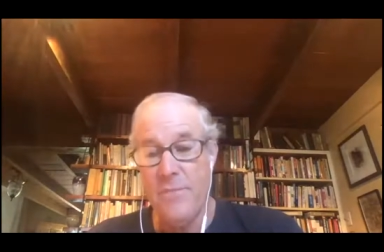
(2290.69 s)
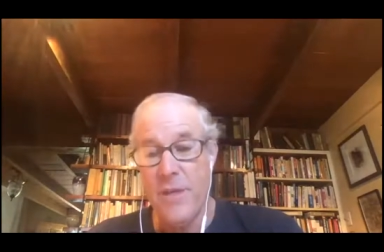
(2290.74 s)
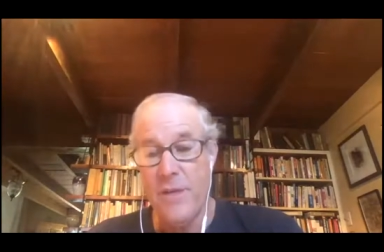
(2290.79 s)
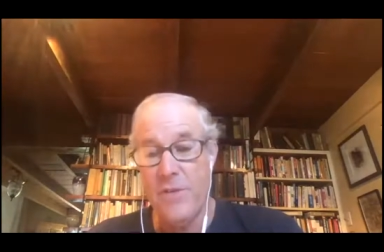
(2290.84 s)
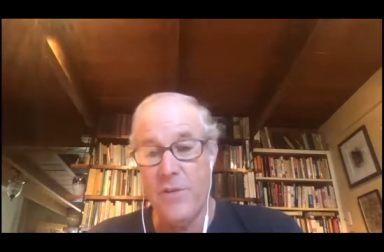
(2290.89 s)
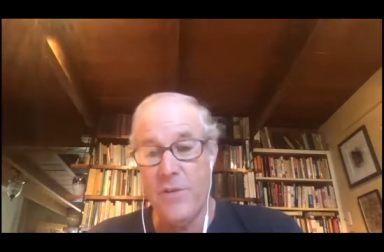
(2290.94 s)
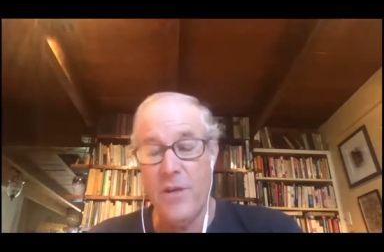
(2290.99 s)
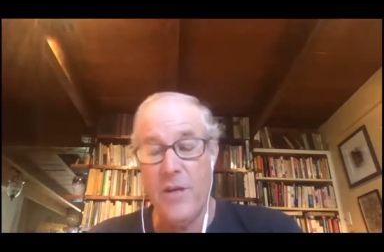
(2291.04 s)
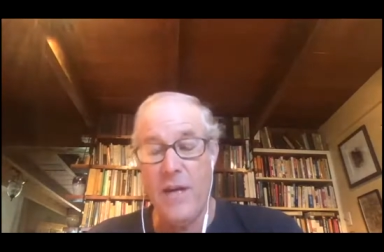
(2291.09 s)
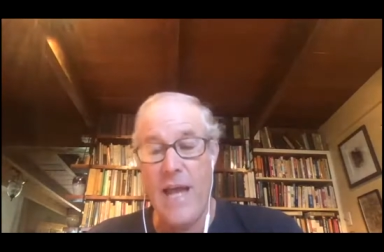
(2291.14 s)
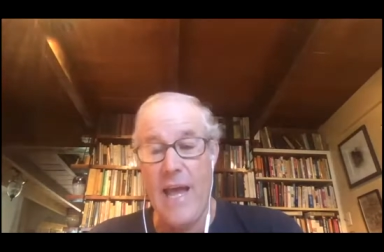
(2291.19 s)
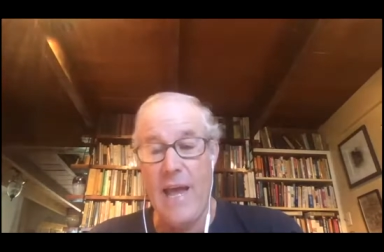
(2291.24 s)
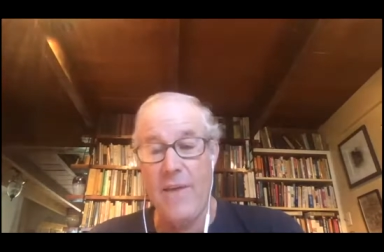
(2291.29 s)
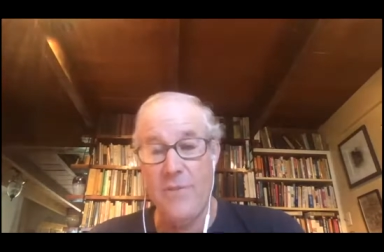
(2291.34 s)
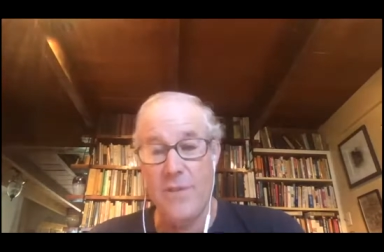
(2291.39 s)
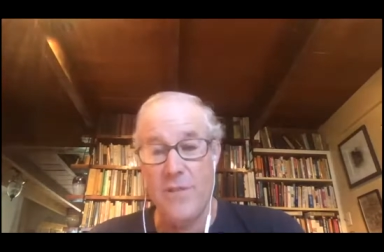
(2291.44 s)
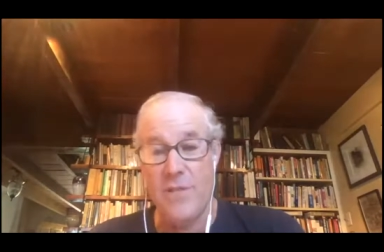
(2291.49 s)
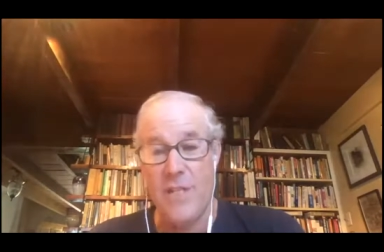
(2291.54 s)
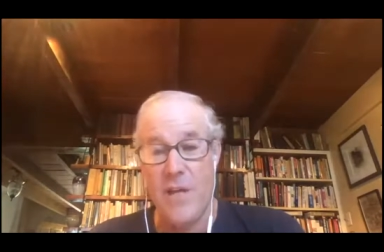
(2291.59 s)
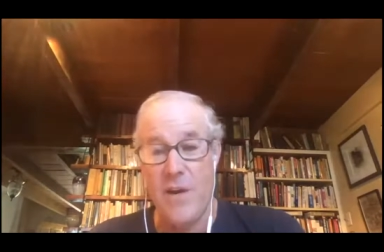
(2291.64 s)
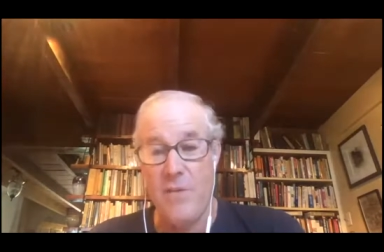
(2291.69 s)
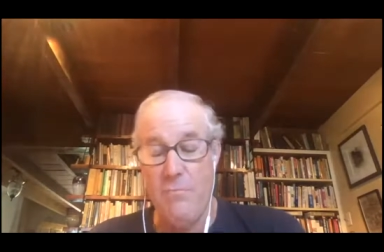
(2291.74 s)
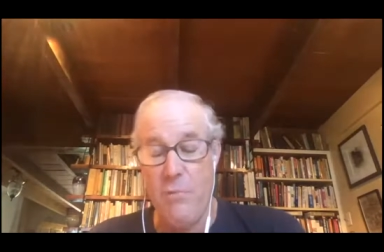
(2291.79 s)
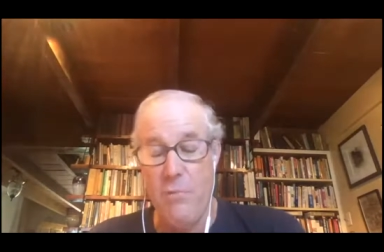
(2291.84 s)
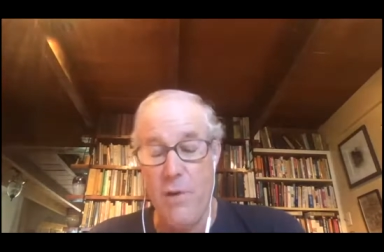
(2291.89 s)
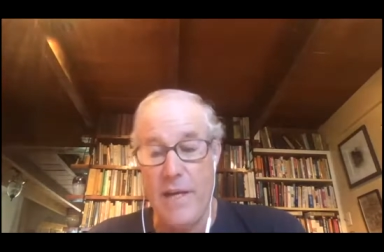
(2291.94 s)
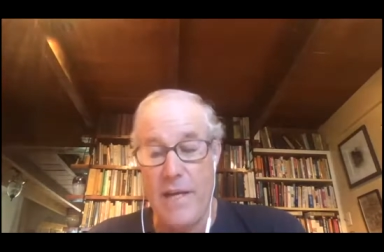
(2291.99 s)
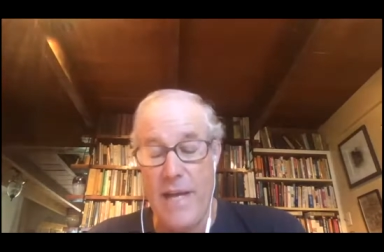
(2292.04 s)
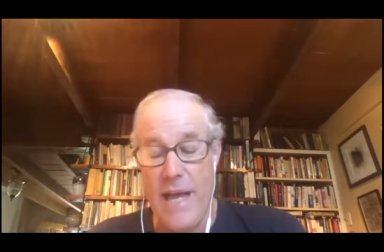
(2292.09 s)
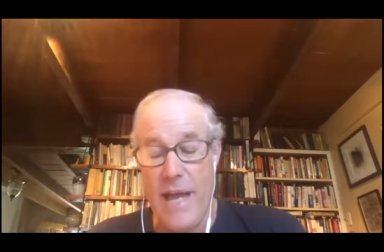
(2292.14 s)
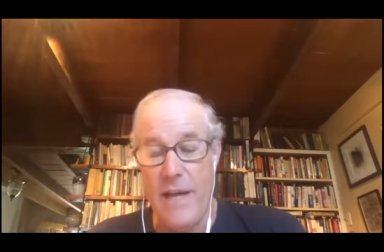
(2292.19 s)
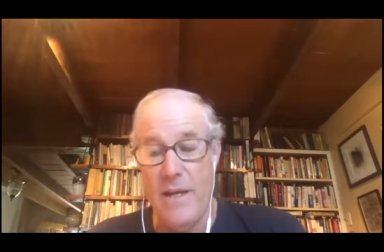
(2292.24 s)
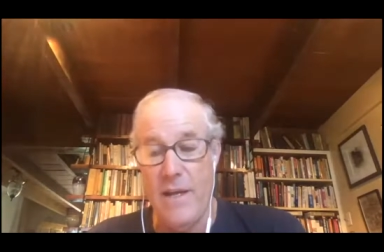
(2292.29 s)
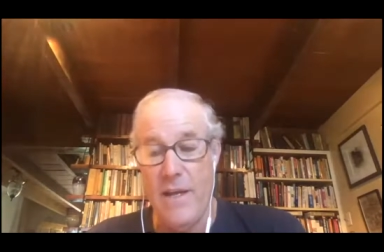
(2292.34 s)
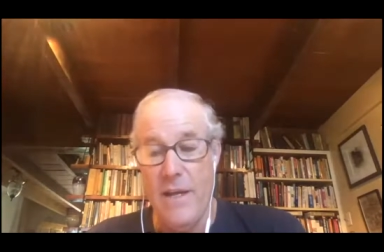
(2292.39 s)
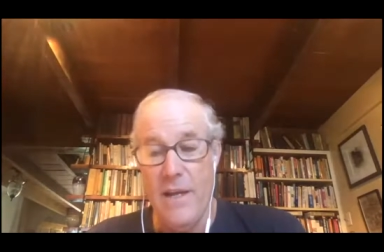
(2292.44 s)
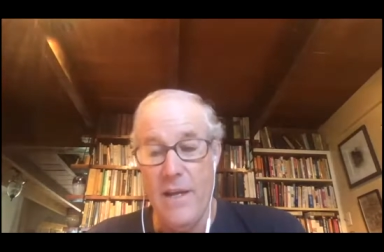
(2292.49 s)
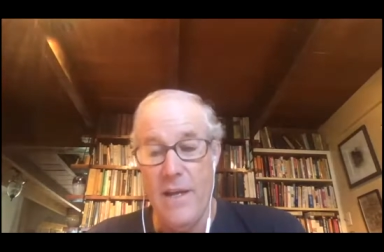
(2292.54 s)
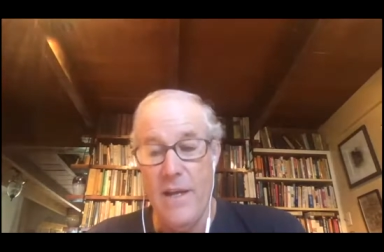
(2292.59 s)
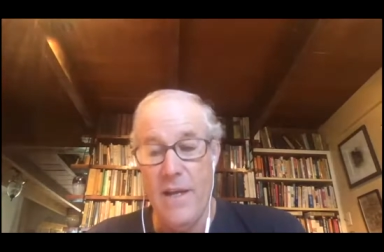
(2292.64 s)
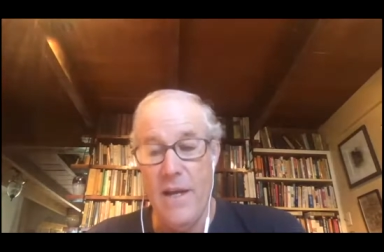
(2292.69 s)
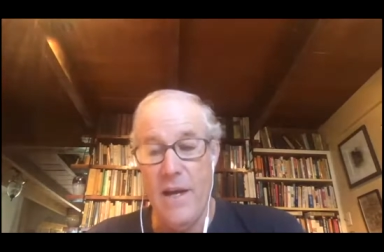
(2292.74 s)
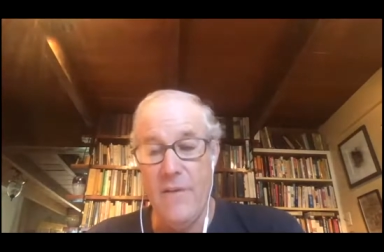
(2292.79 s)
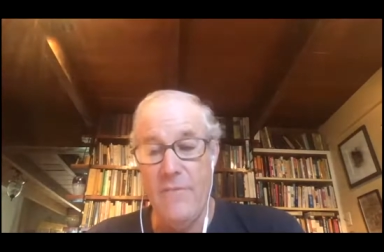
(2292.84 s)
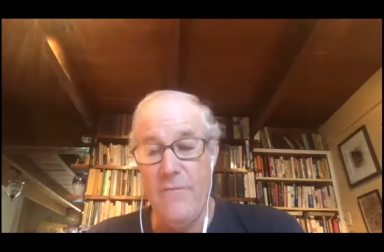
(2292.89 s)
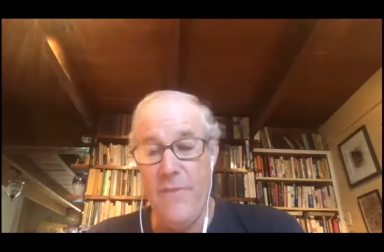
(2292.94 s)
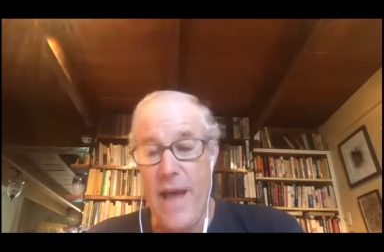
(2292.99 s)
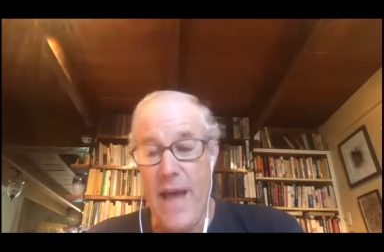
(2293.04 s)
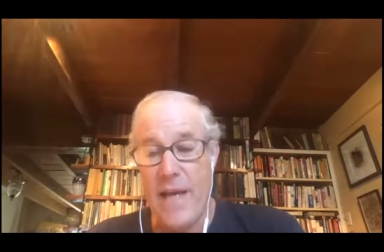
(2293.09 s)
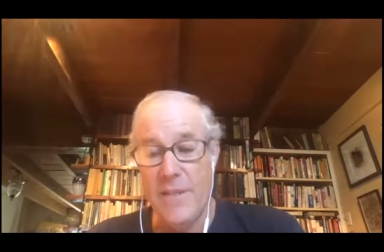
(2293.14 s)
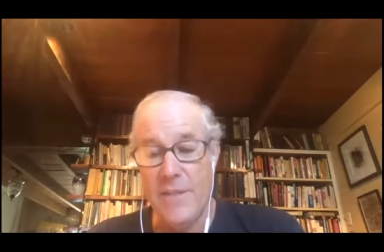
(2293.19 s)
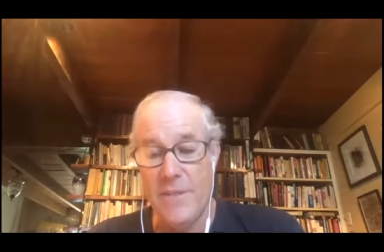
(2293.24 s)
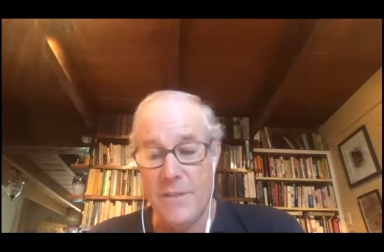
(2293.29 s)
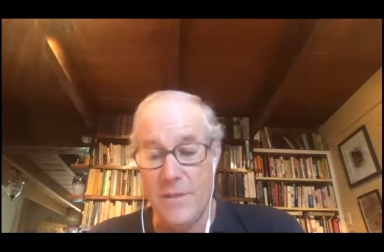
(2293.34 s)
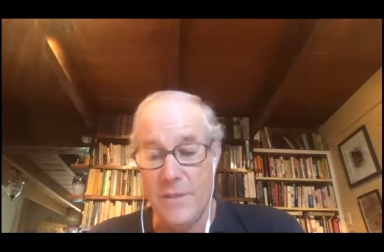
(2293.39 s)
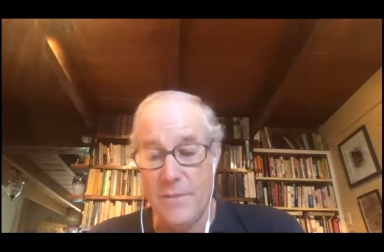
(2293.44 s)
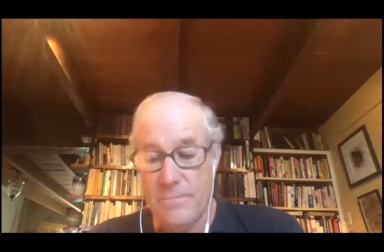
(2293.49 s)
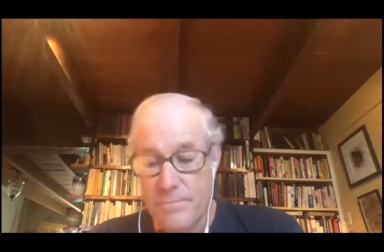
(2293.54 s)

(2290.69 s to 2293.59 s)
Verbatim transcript: so they're going to have this stuff break down uh, faster.